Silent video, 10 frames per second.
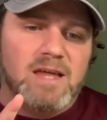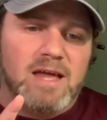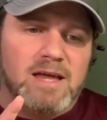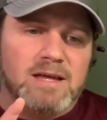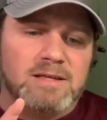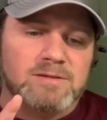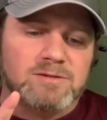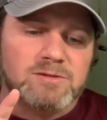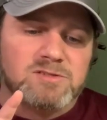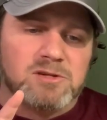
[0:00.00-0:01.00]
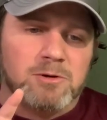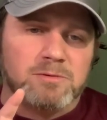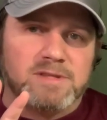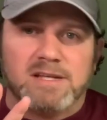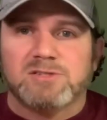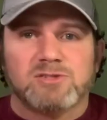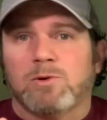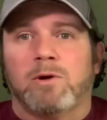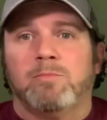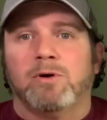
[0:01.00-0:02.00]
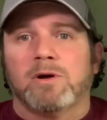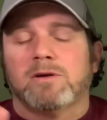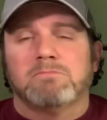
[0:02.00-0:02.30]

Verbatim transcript: and so that storybook,